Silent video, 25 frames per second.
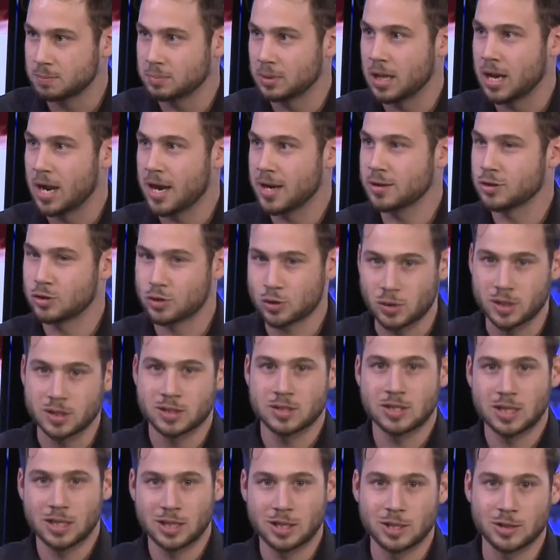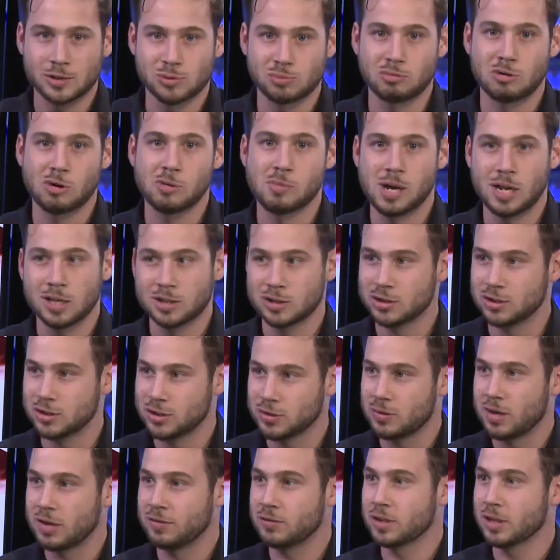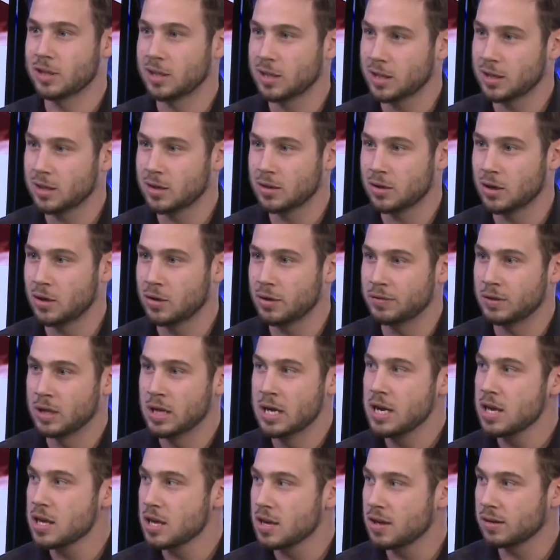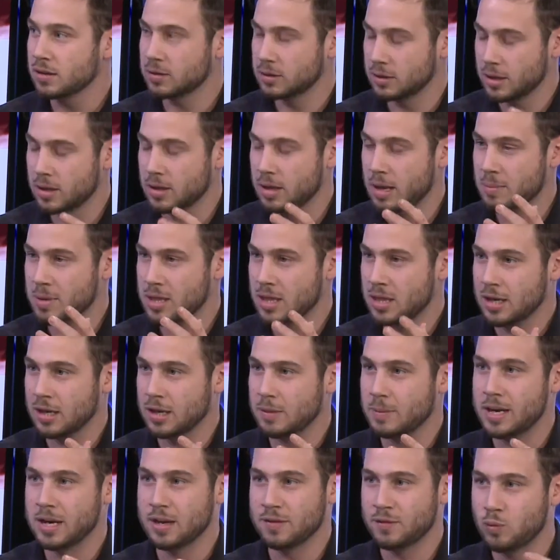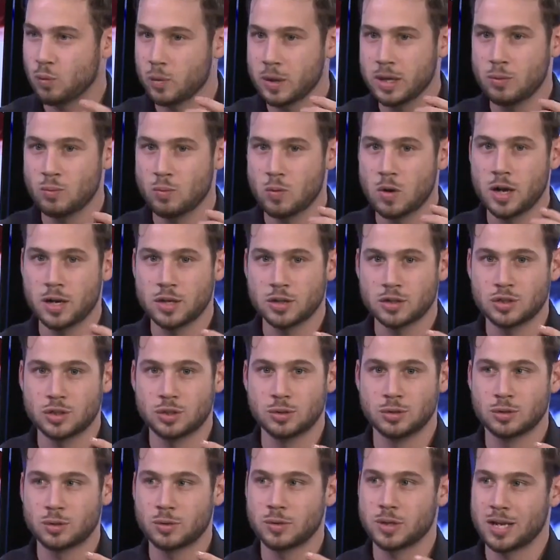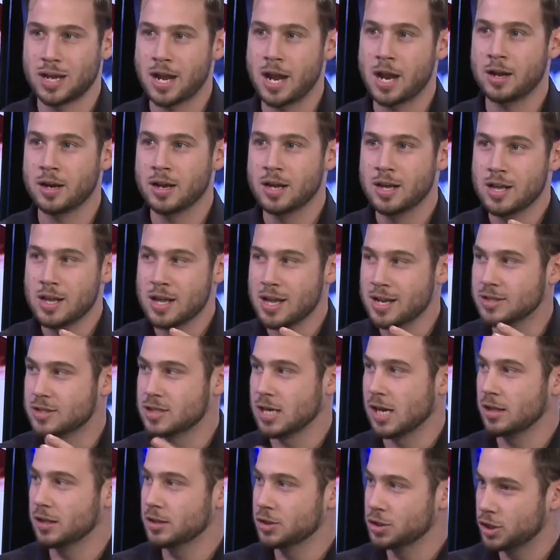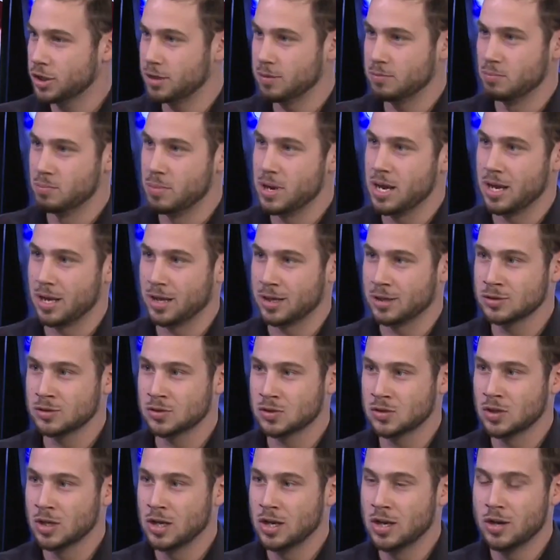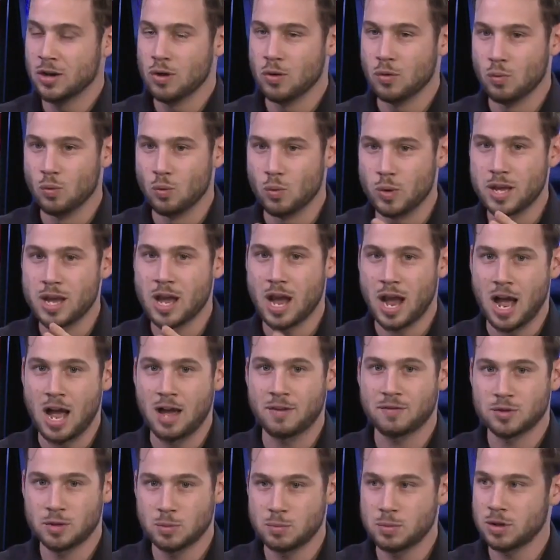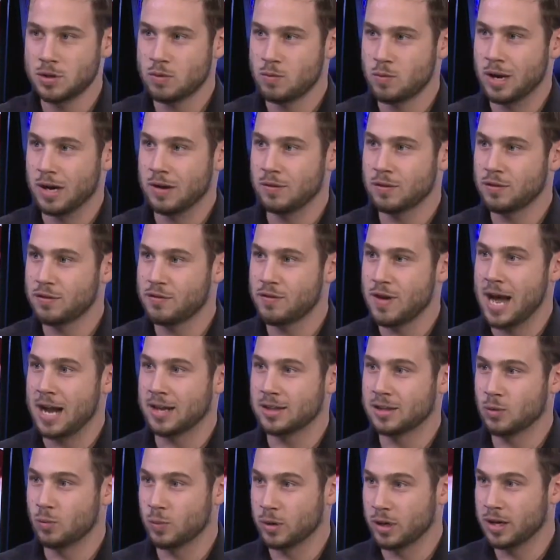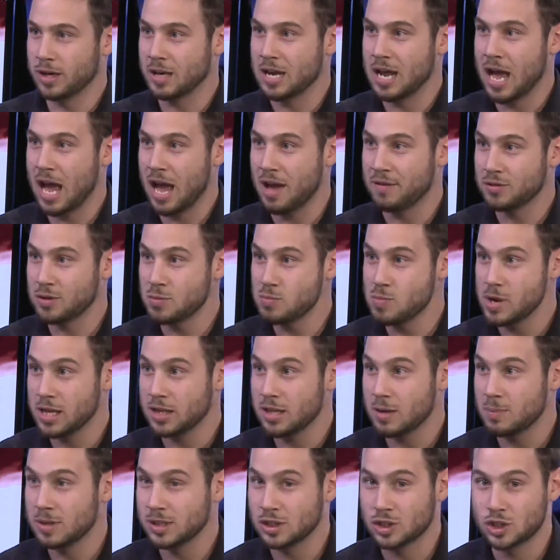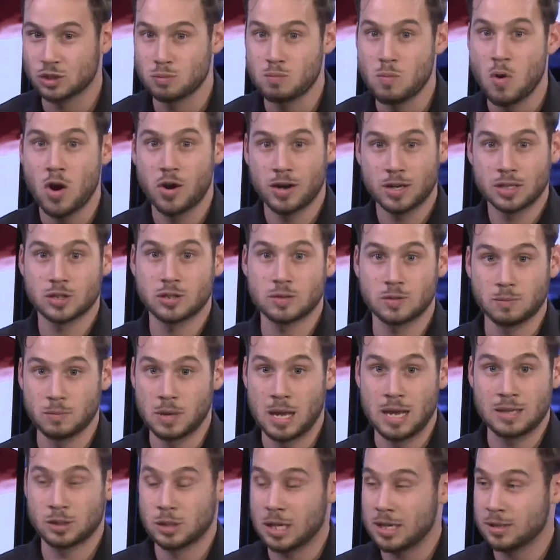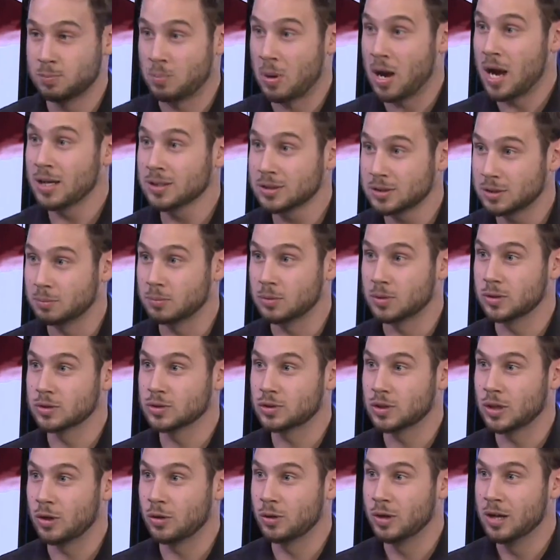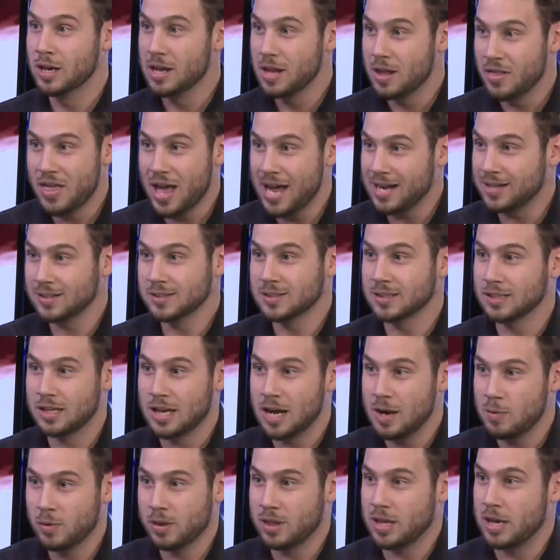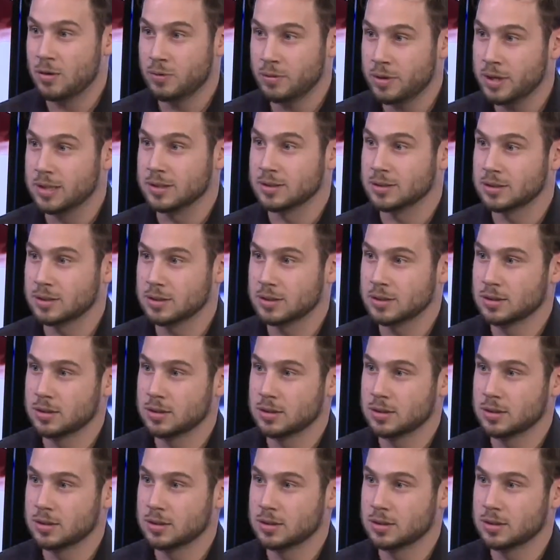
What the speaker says: blind, trusting these robots to do everything, you know? Think about it. If we want to create intelligent beings, we have to be aware of the fact that we're going to have to make them as smart as possible. So that doesn't come without risks.